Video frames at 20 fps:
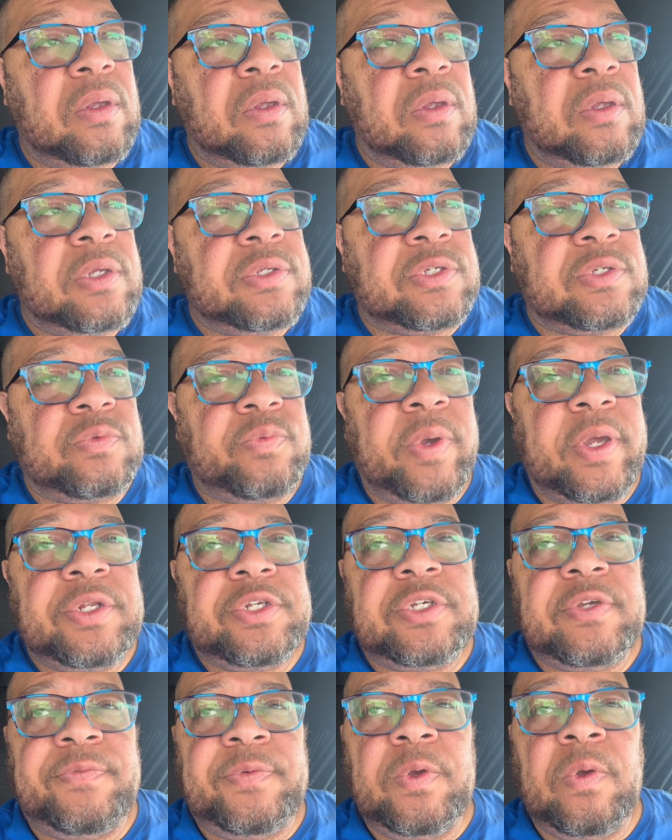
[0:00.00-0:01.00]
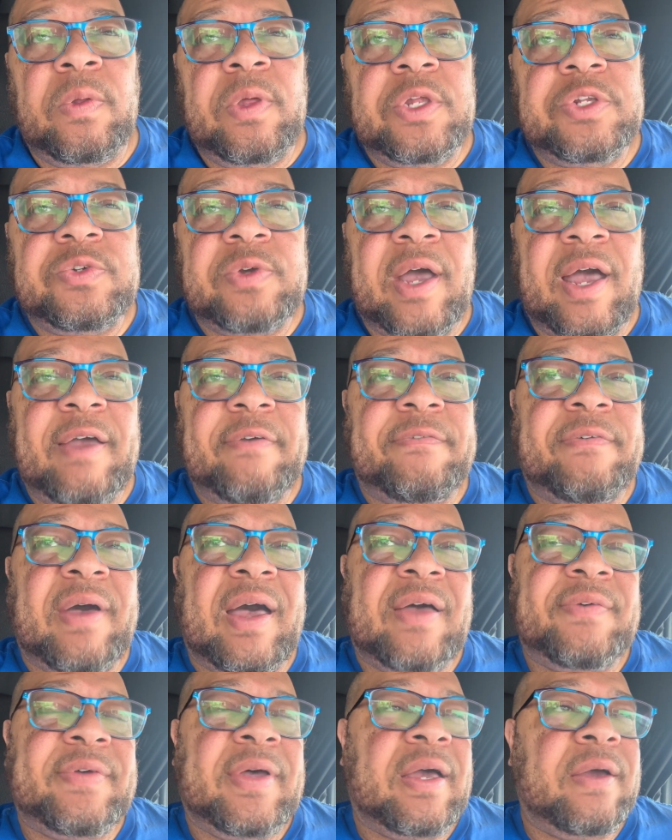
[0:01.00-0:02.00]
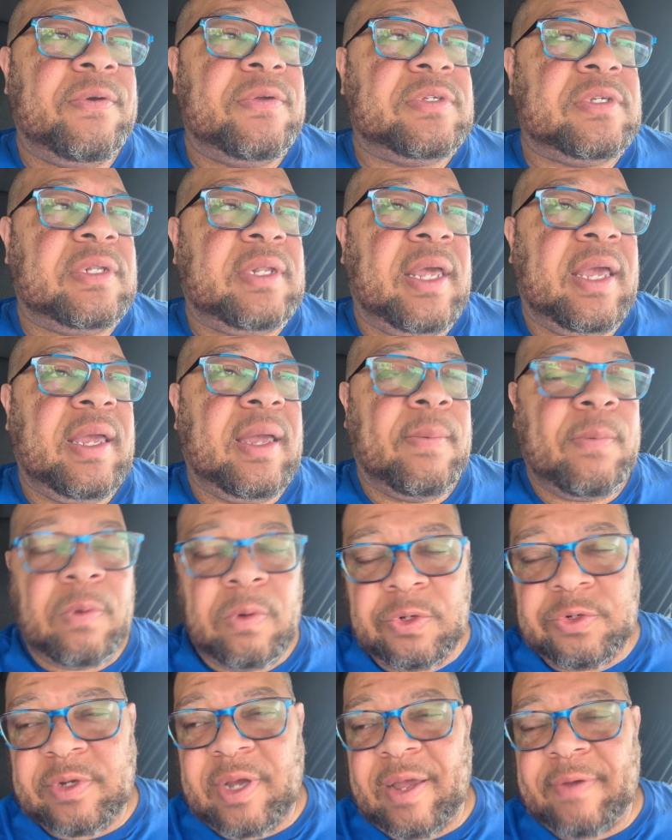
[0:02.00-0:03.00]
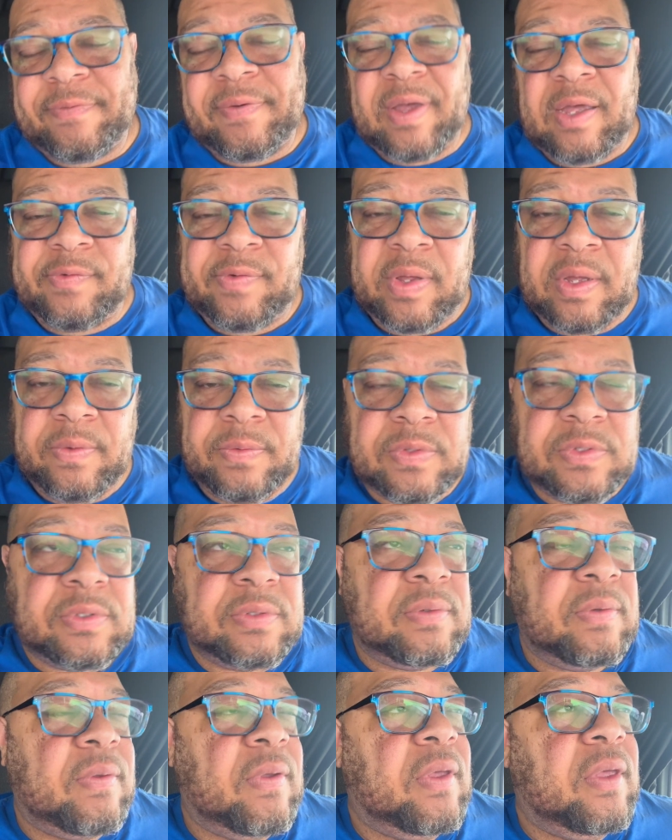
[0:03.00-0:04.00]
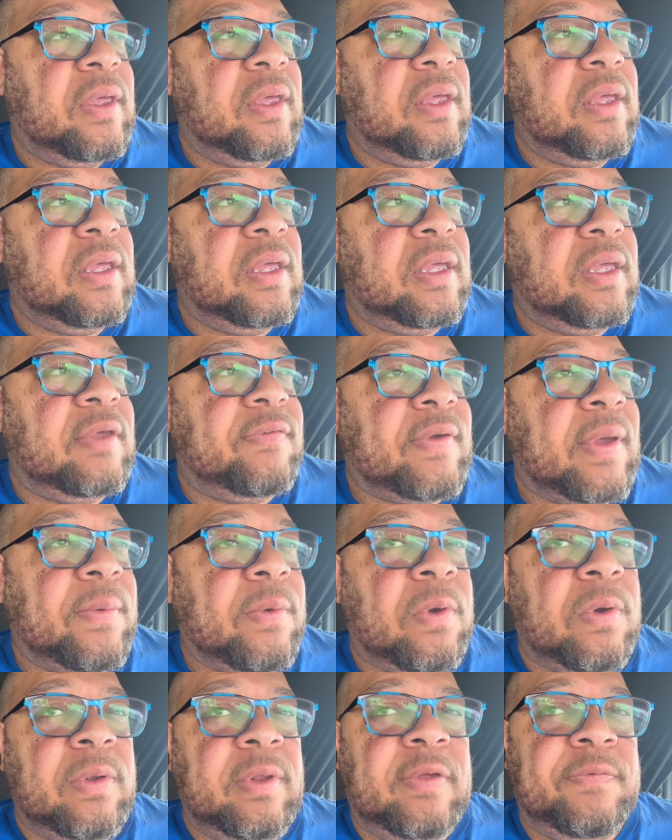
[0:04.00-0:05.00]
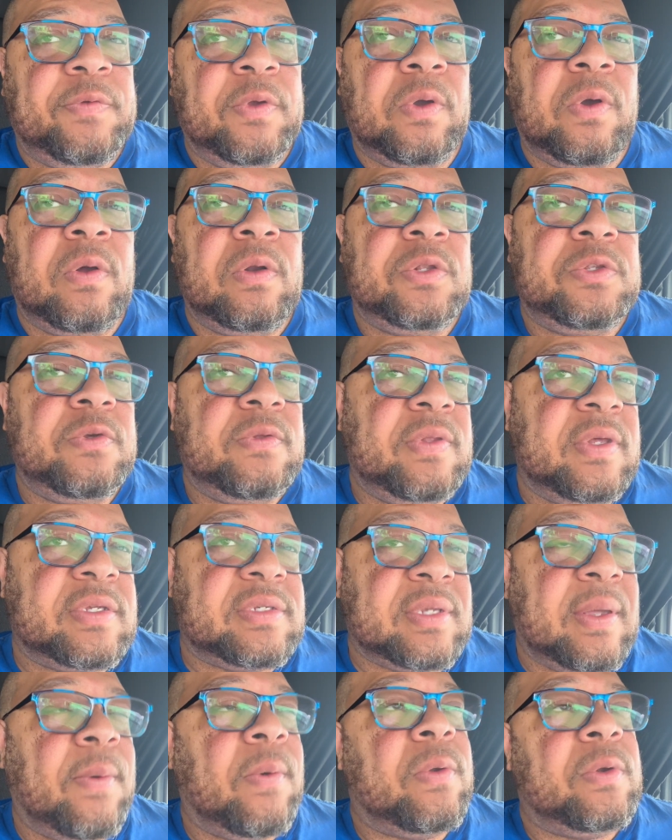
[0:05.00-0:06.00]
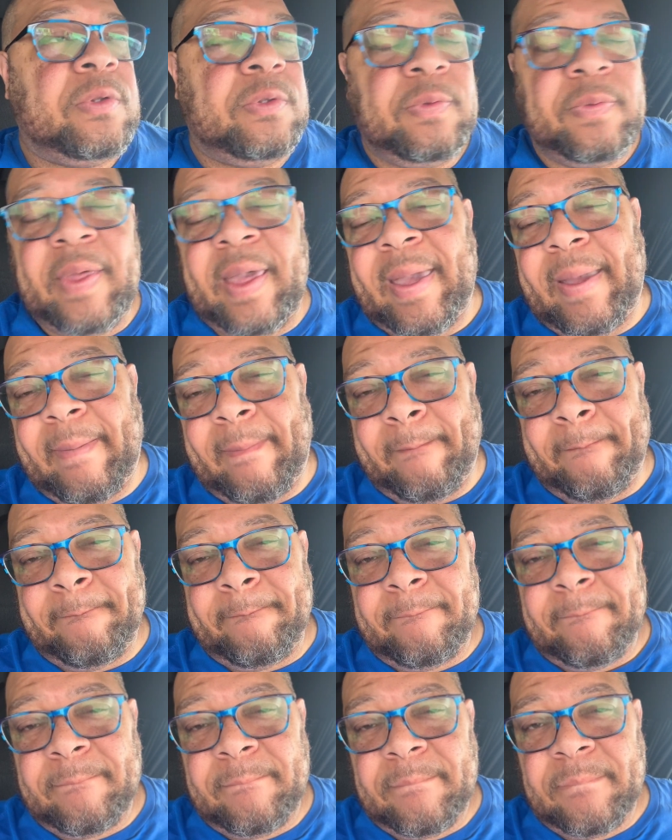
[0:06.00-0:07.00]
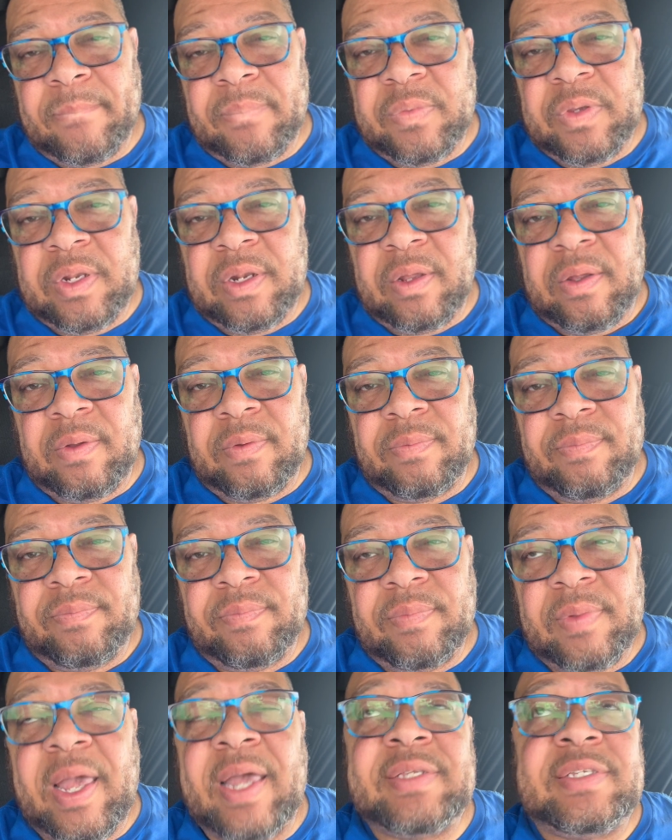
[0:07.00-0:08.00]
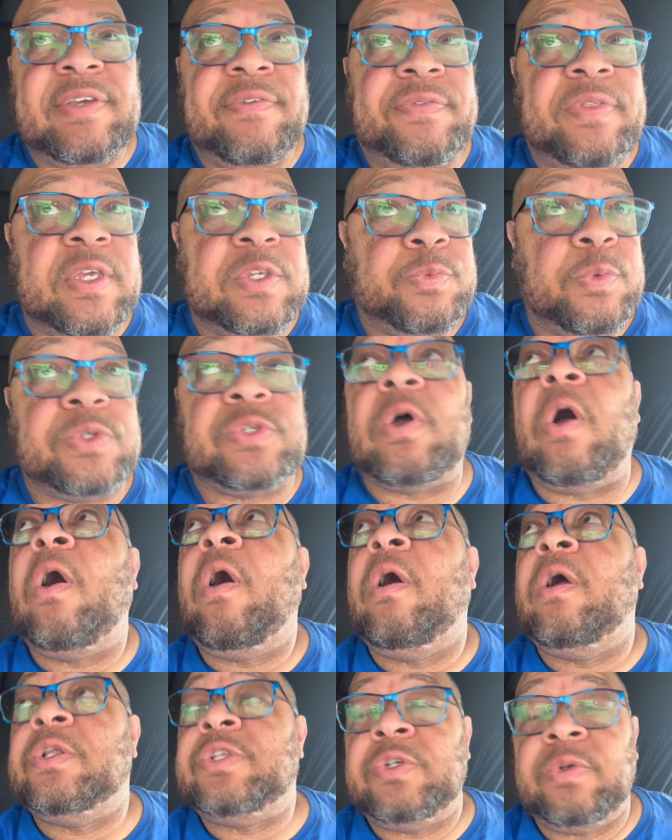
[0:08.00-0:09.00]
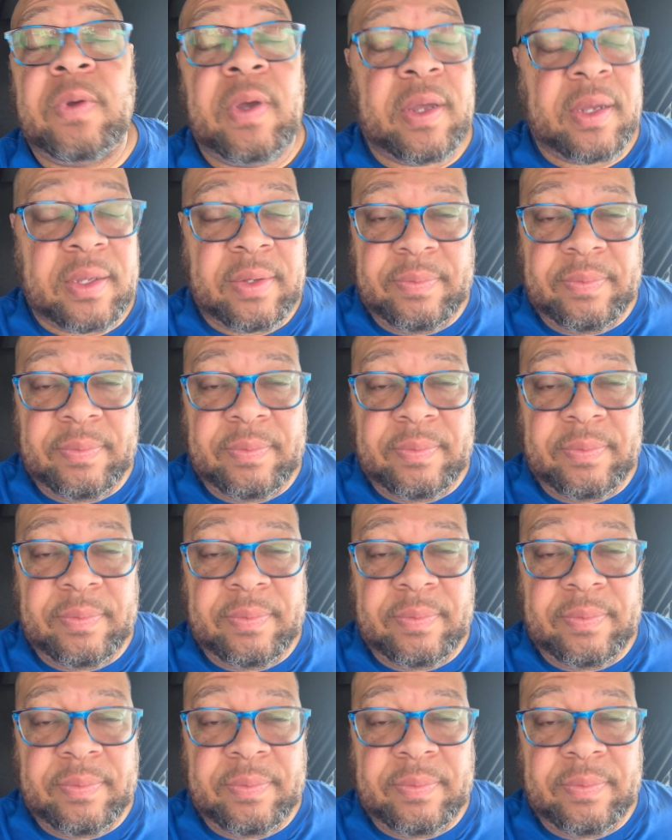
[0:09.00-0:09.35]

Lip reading: he says, Rich, if you only drive 5 hours a day, I'm going to drive 5 hours. If you're going to do this, I'm going to do that. You know, as if this was our truck.